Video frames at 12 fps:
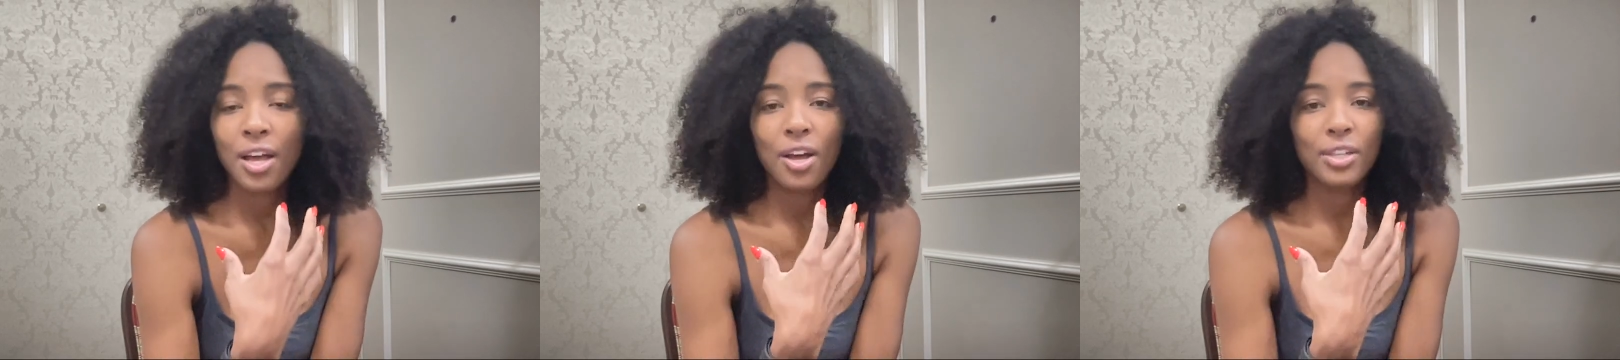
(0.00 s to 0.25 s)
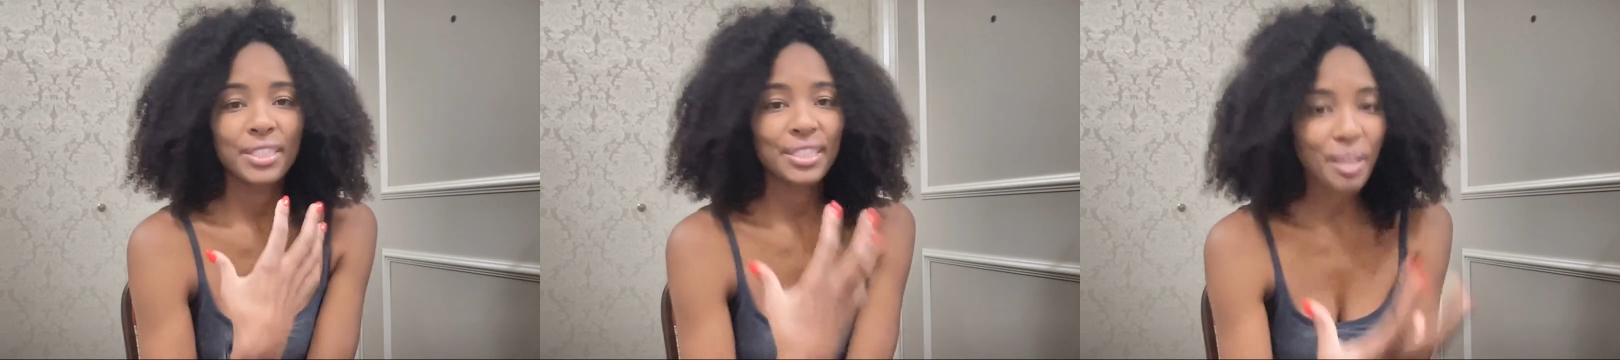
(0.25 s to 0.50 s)

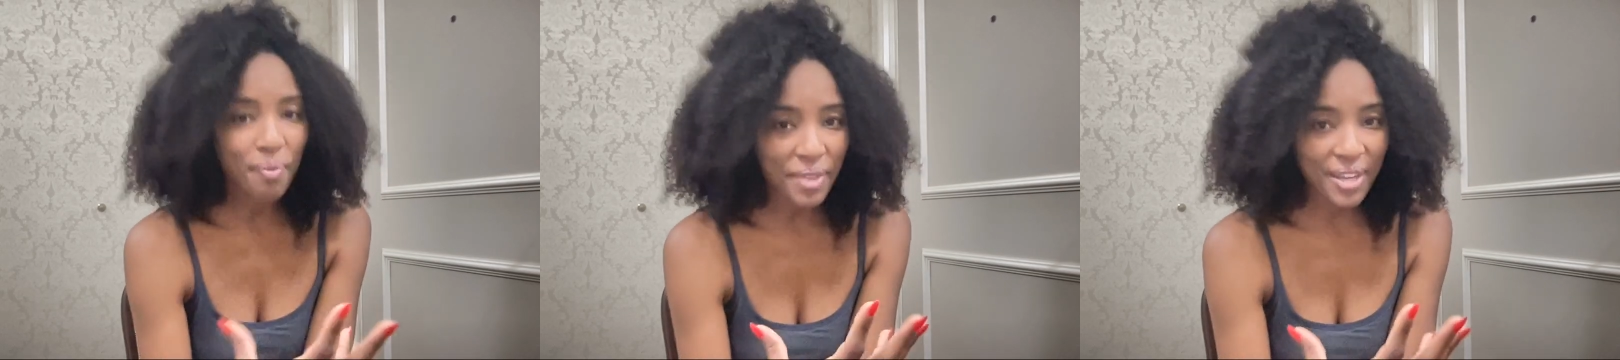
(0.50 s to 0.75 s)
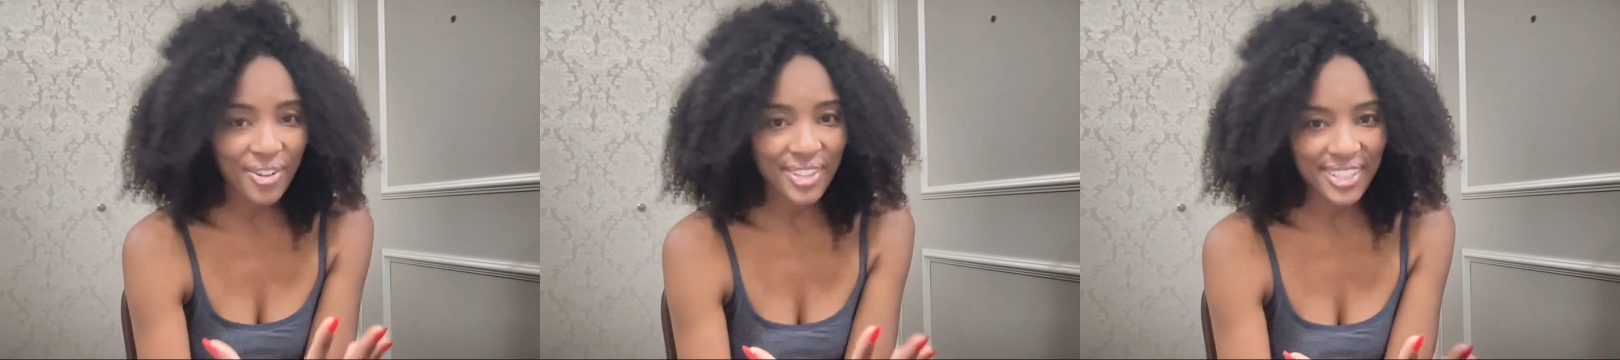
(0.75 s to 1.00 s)

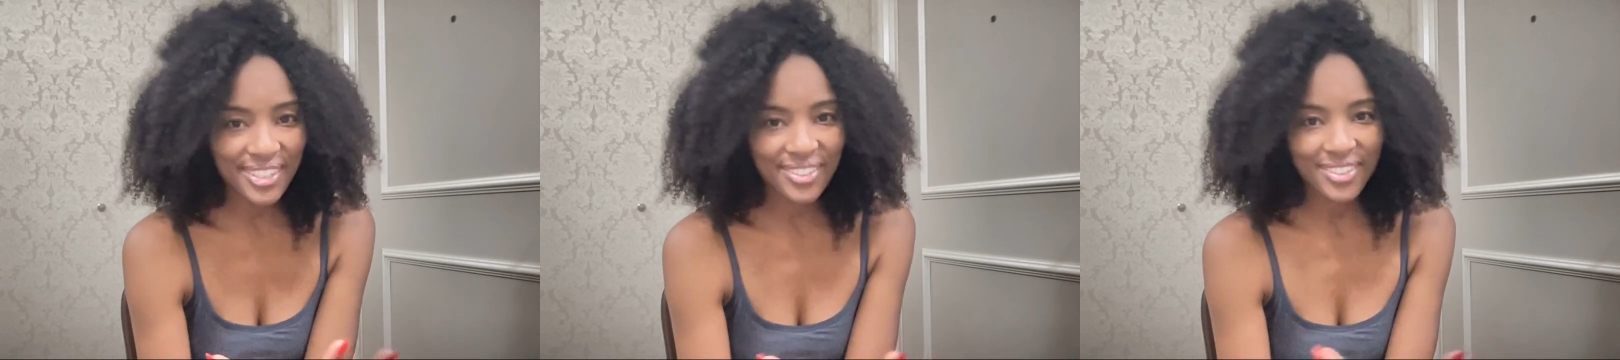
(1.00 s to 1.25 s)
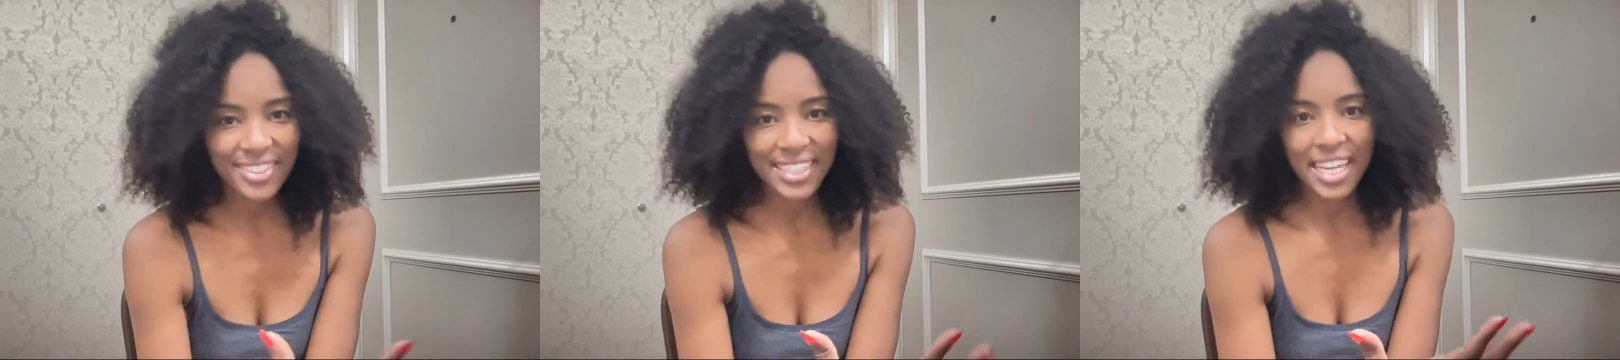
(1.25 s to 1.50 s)
something on this
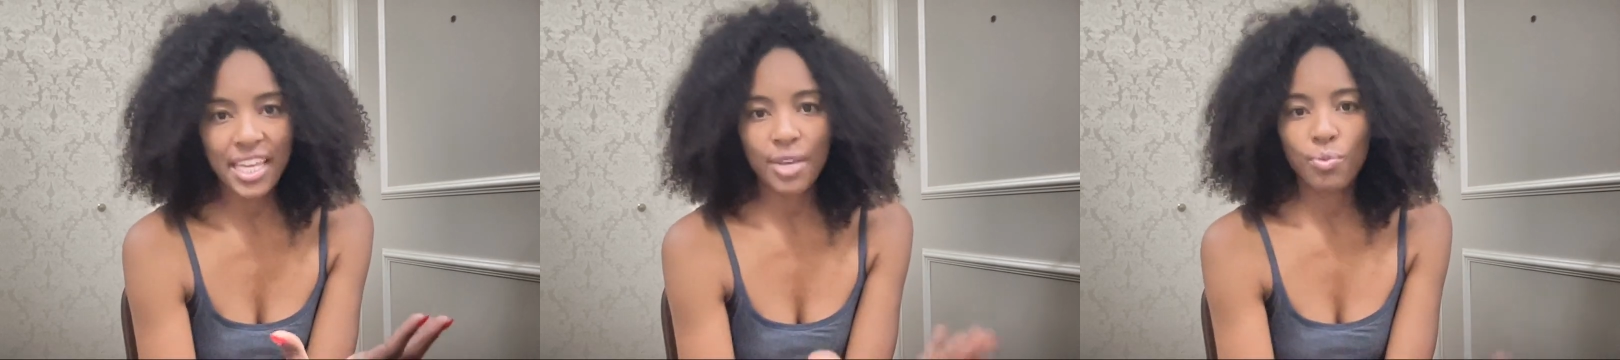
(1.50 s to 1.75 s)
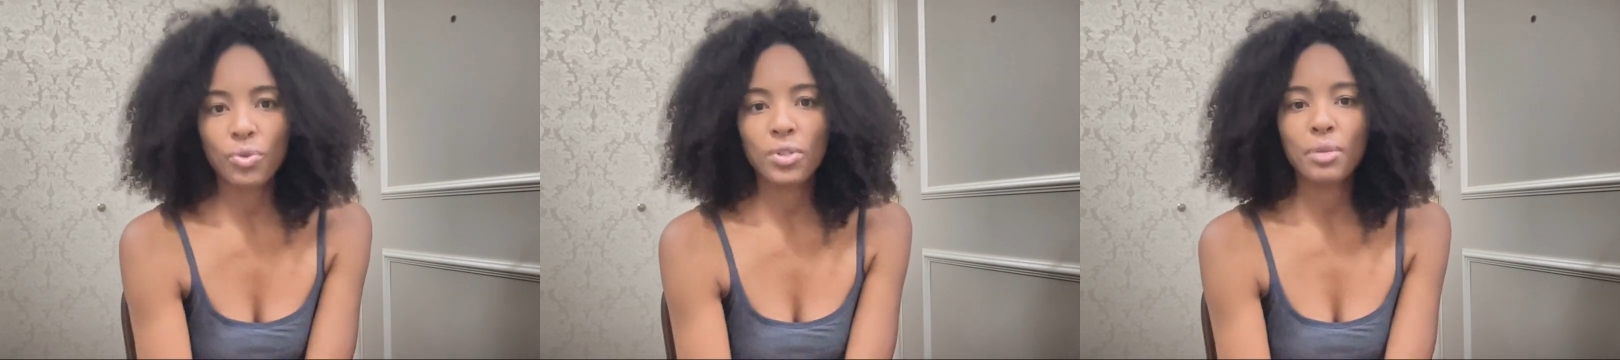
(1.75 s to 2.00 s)
Tuesday, it
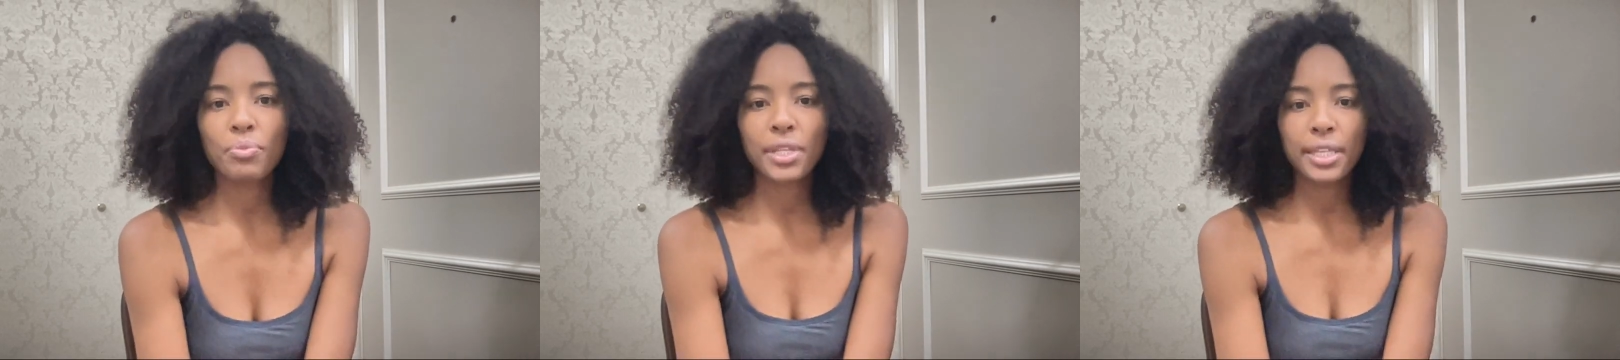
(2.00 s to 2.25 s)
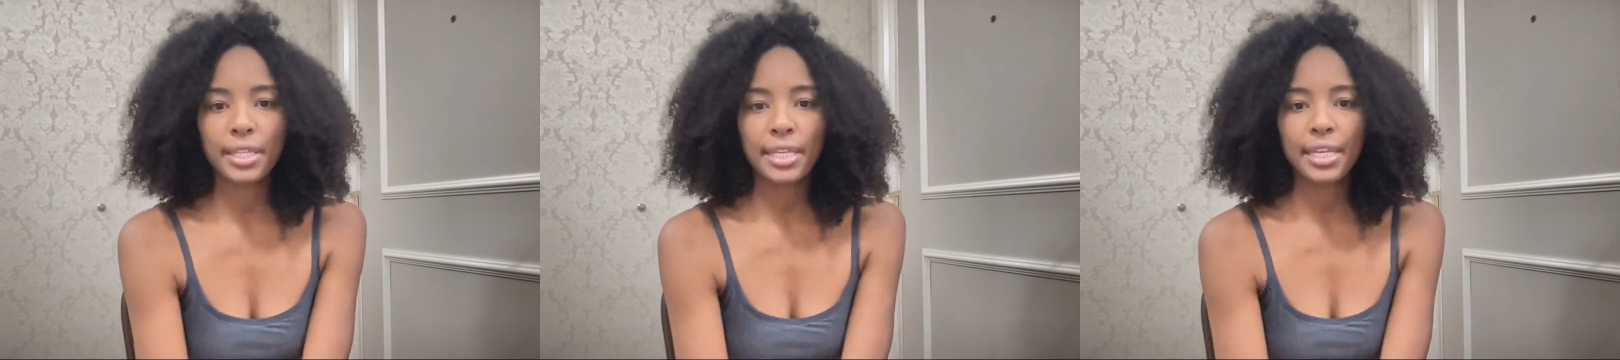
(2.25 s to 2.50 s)
will
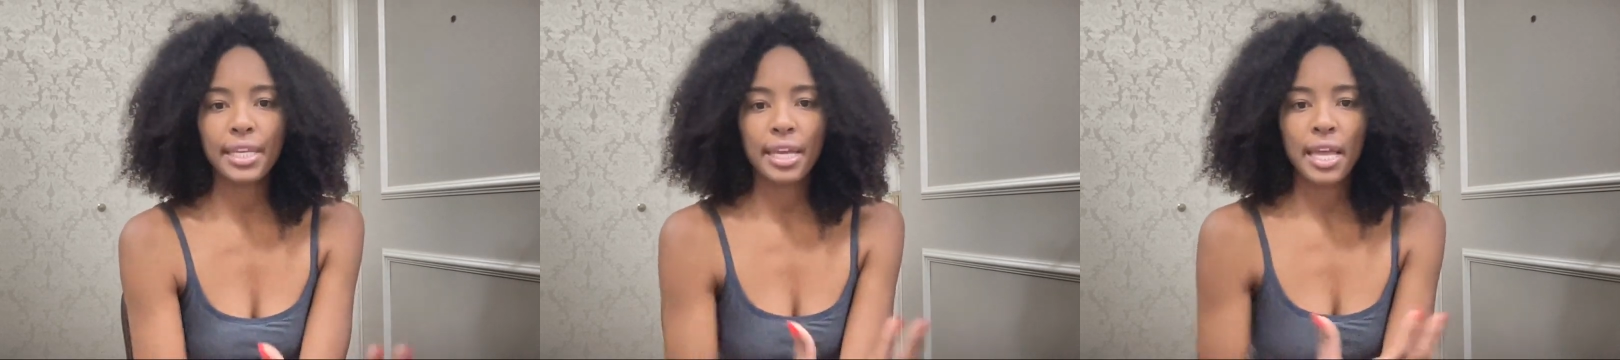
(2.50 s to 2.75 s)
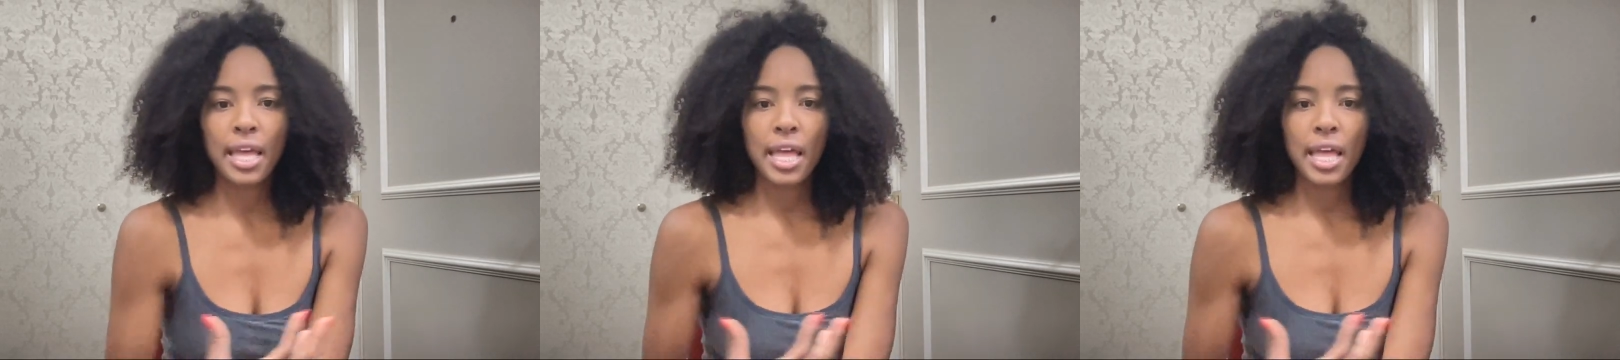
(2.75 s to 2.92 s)
completely